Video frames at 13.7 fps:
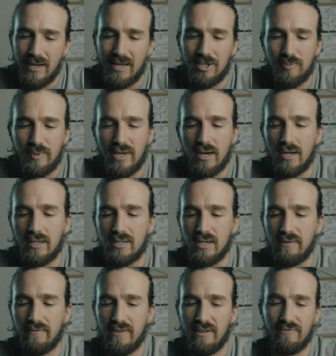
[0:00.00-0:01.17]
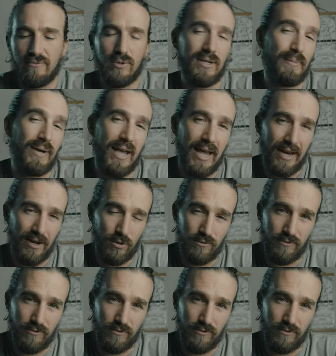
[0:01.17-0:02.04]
is because of the fully mechanical